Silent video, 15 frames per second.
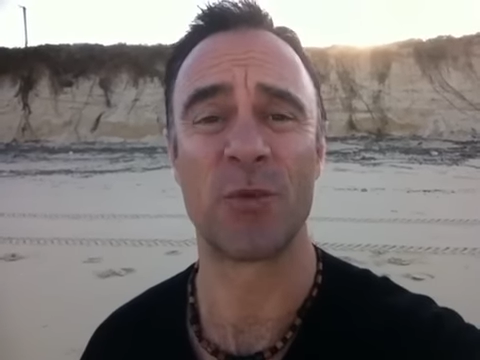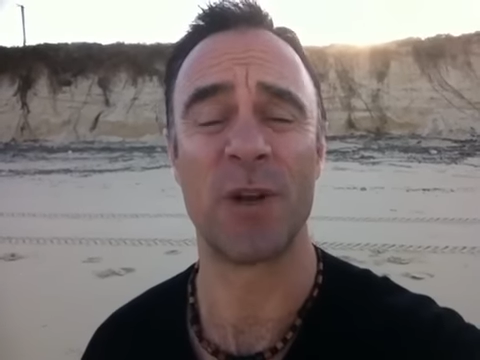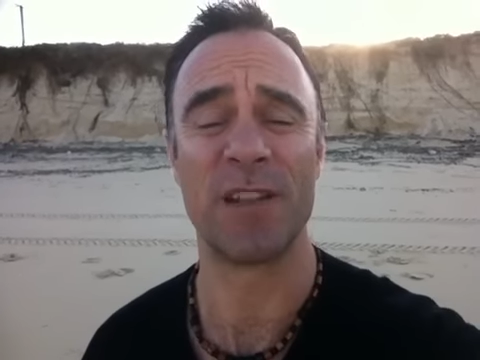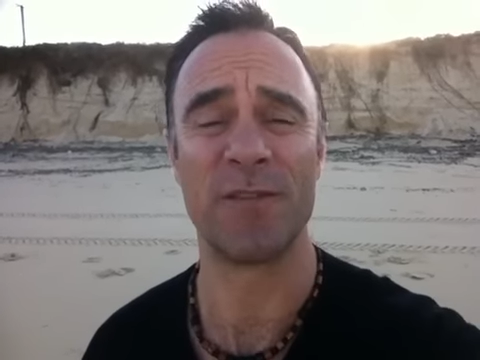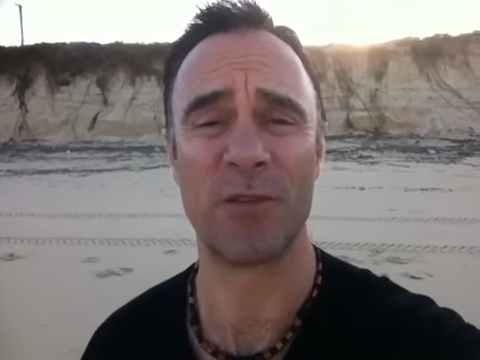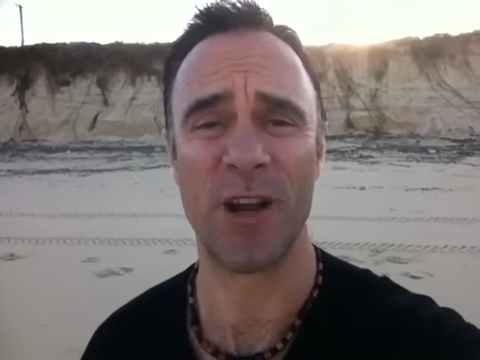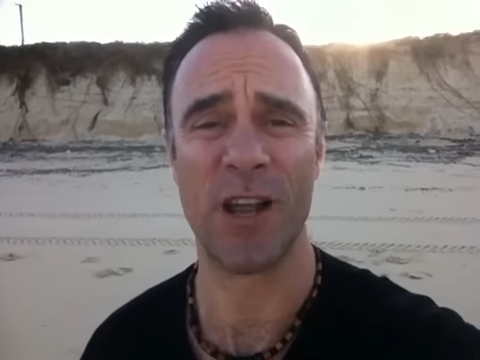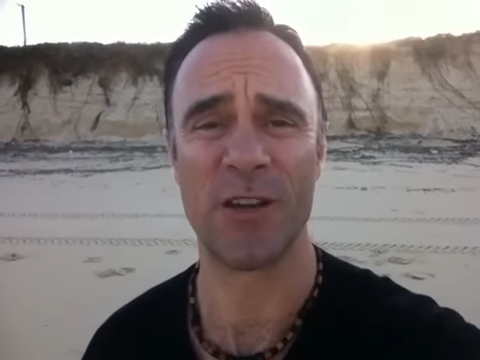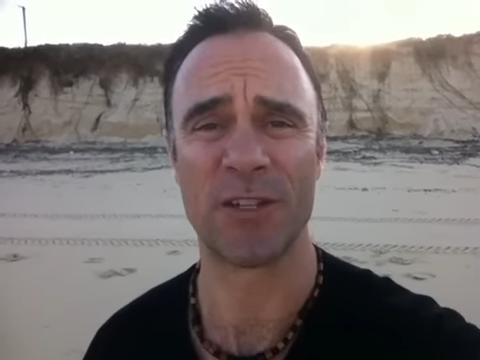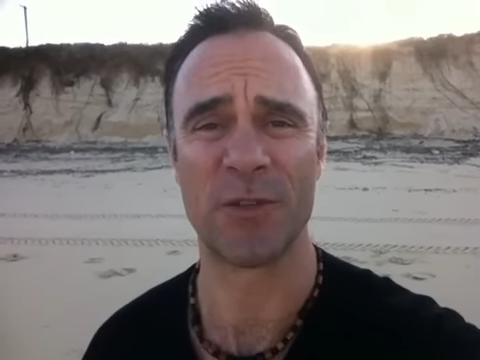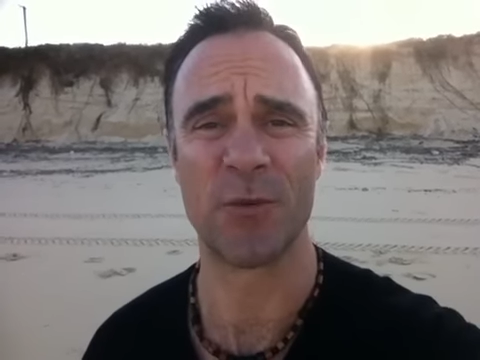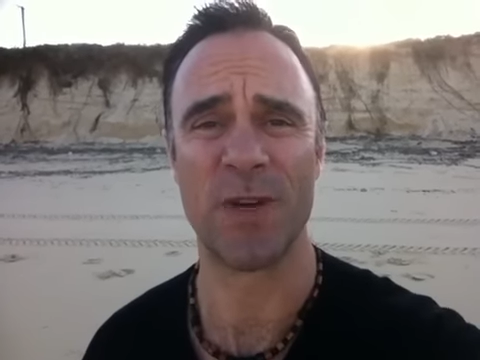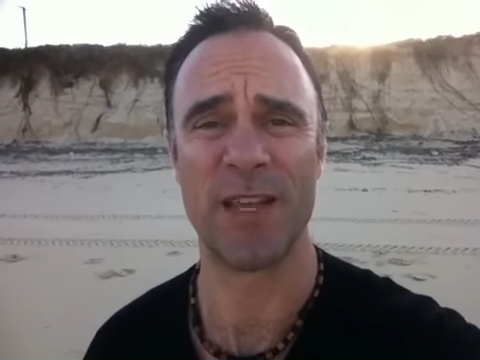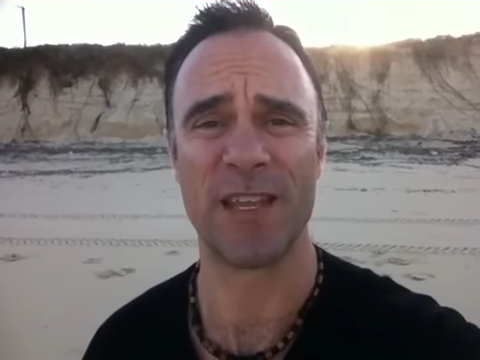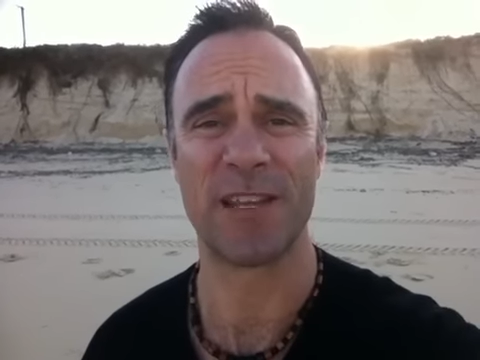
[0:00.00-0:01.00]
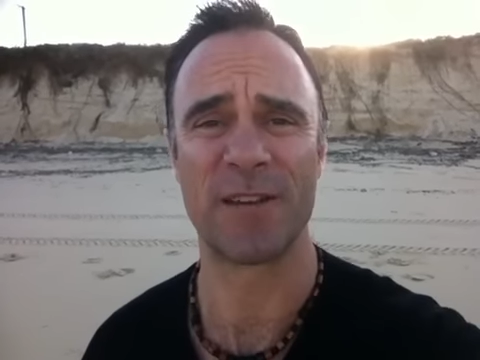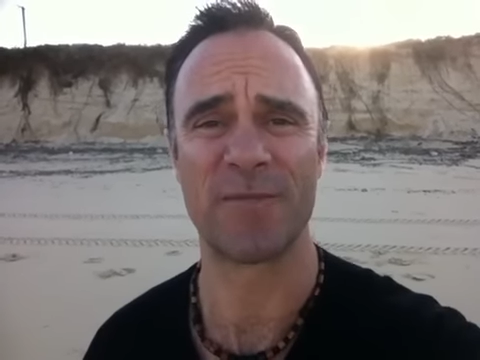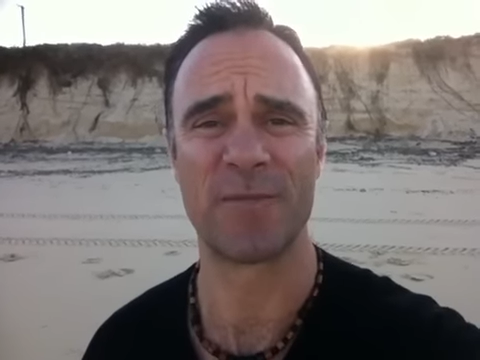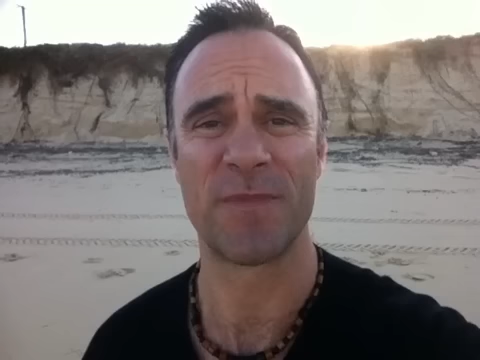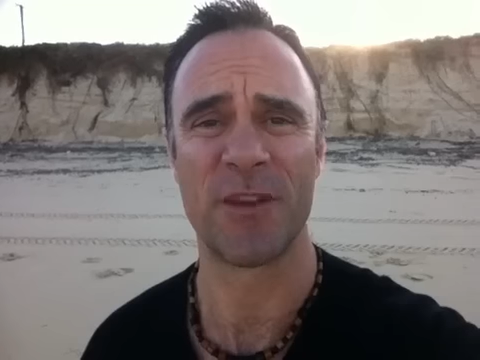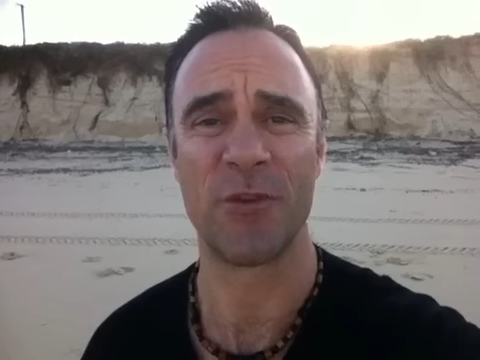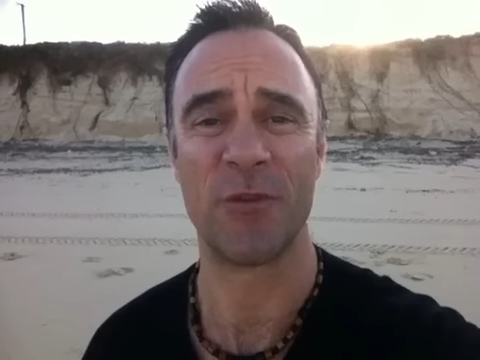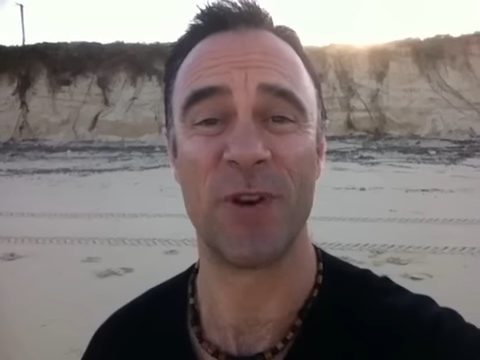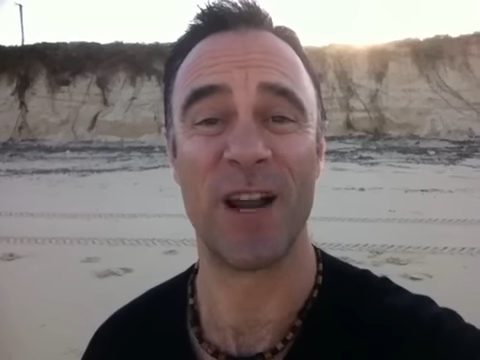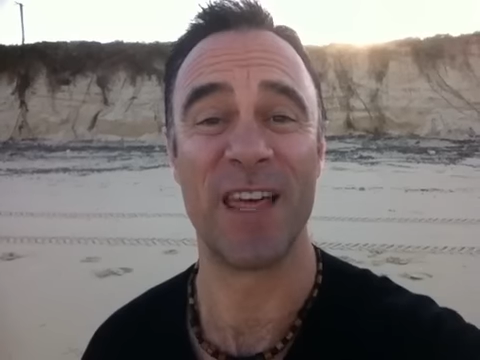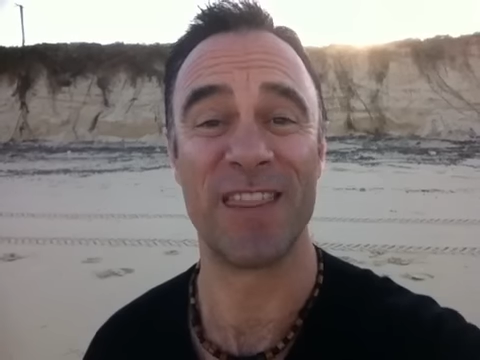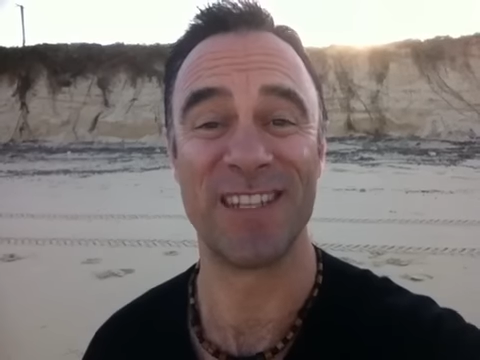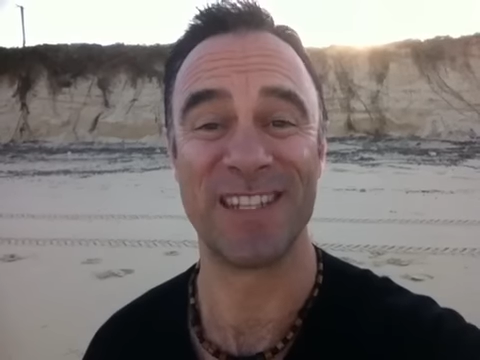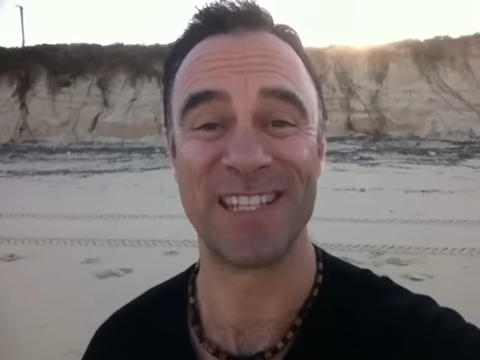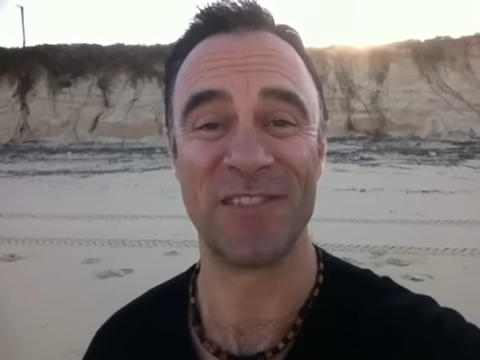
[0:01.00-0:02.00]
24 hours a week
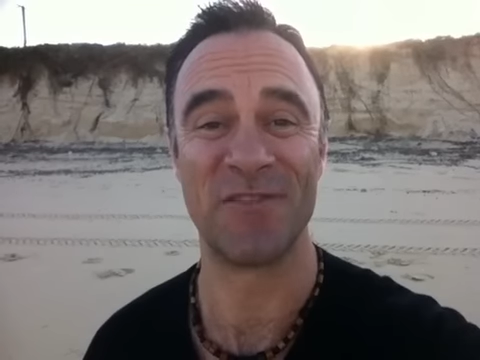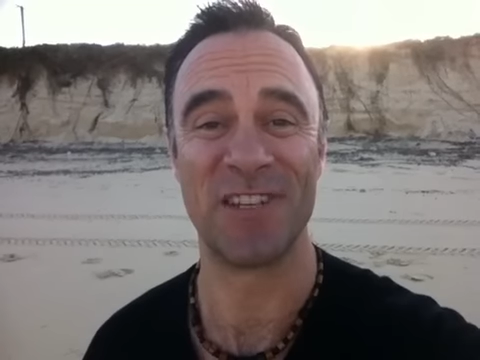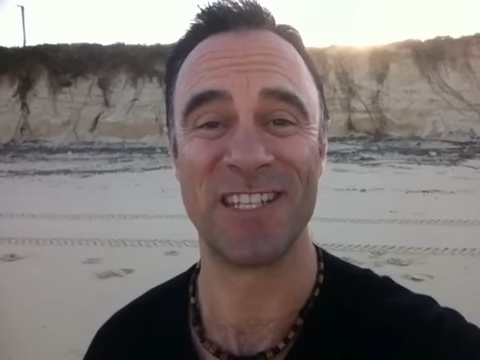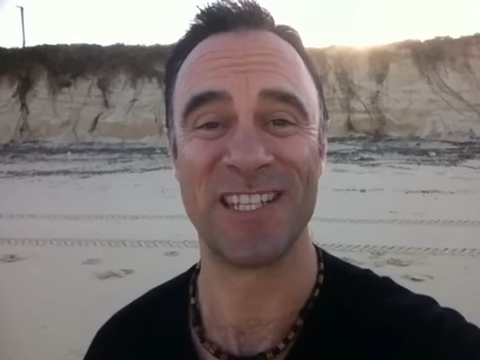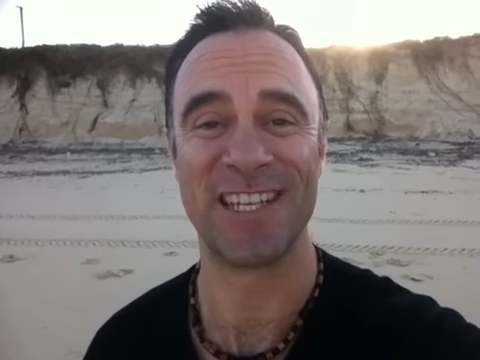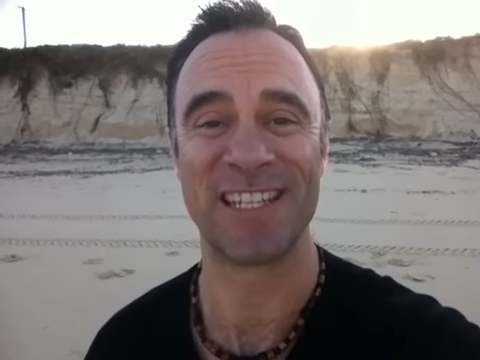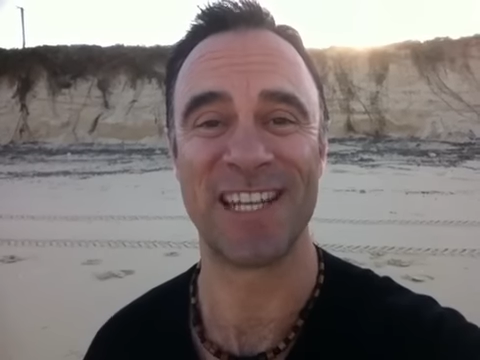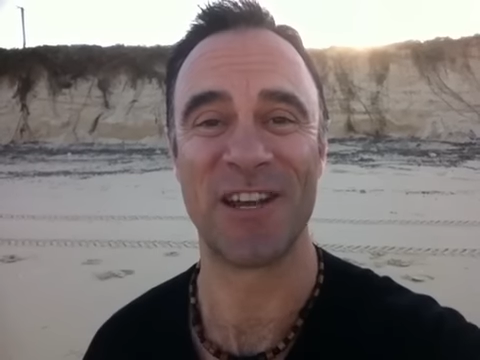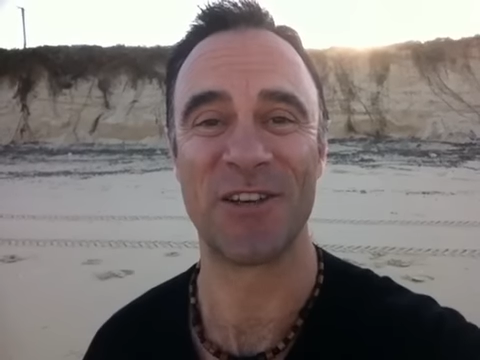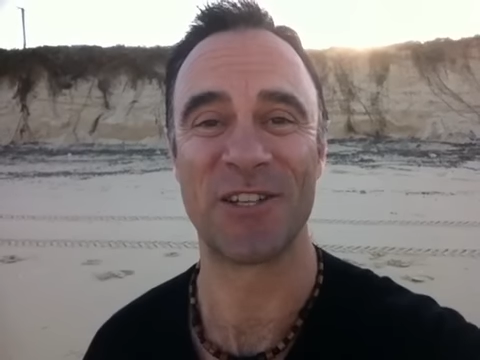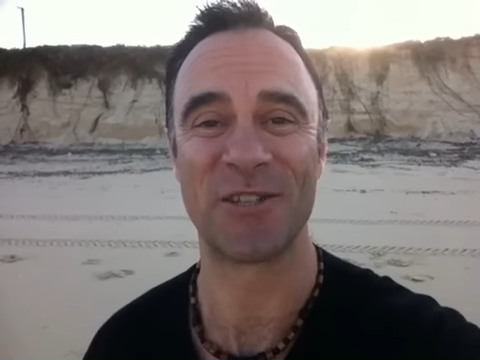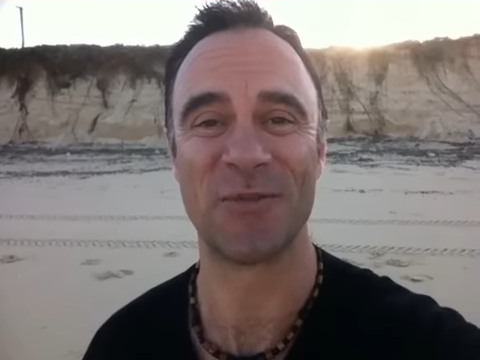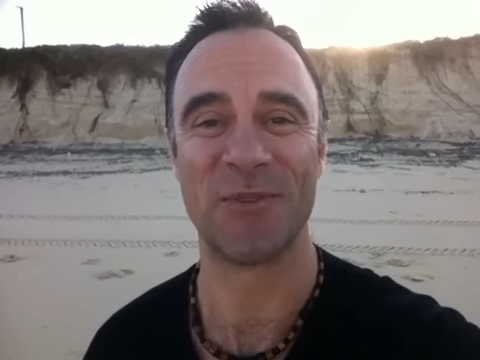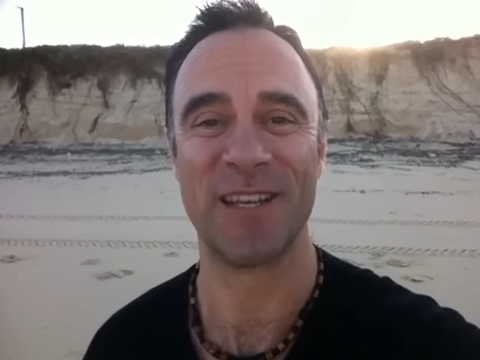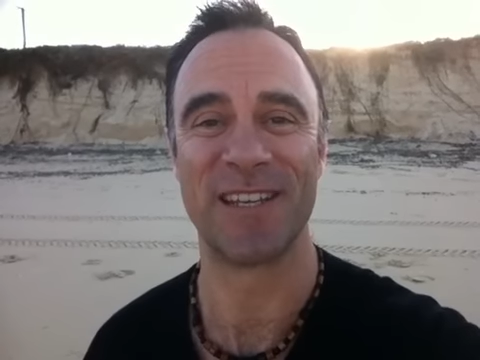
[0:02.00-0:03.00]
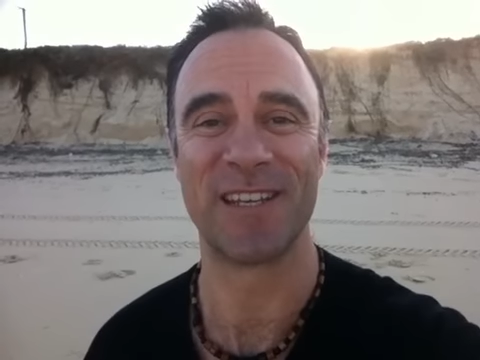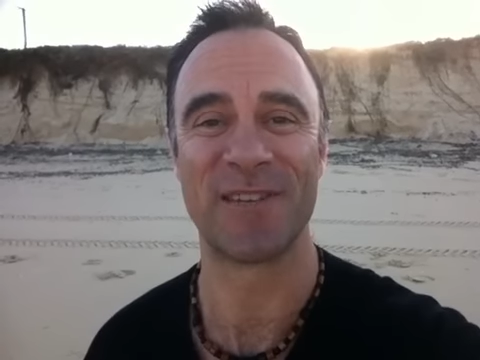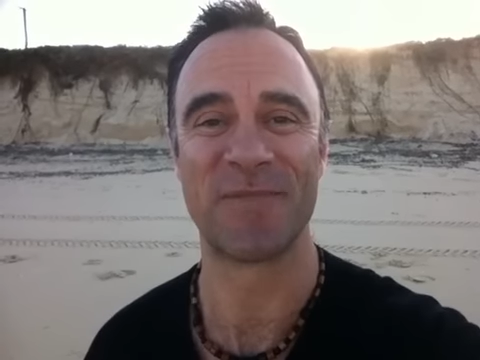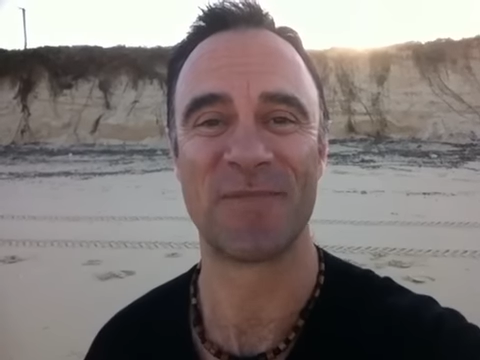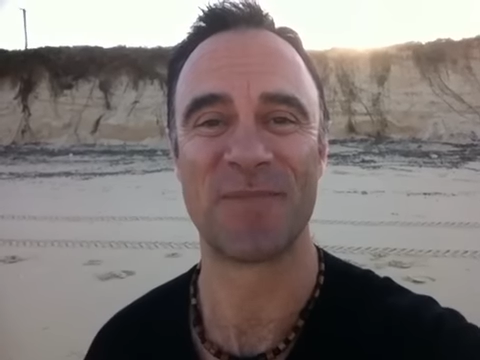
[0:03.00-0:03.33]
rather than 76 hours a week.